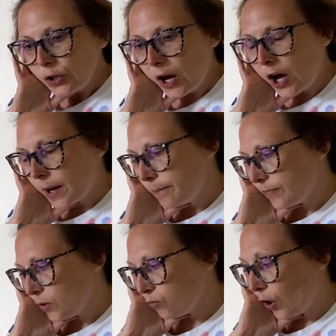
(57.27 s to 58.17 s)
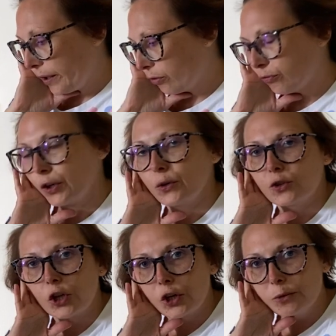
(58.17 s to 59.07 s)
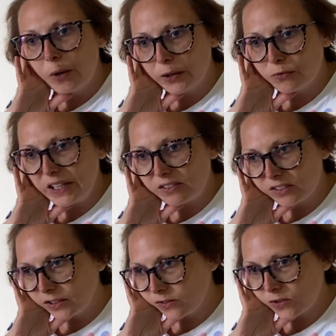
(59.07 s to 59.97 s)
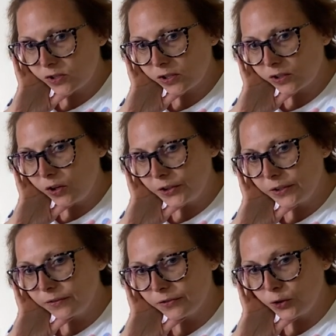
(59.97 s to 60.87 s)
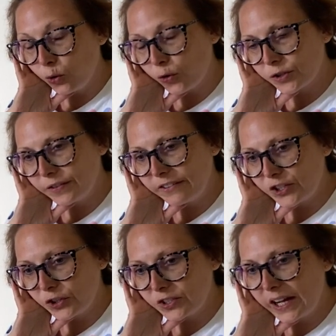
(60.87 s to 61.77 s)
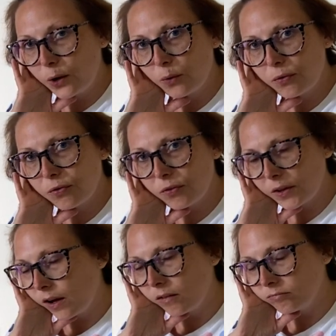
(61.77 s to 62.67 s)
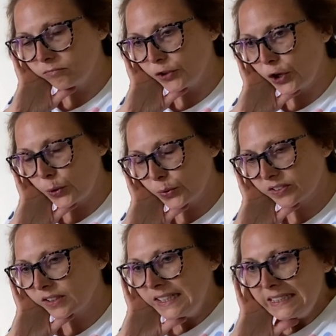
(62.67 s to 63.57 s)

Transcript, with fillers: um, right through to my recent kind of not very good health news.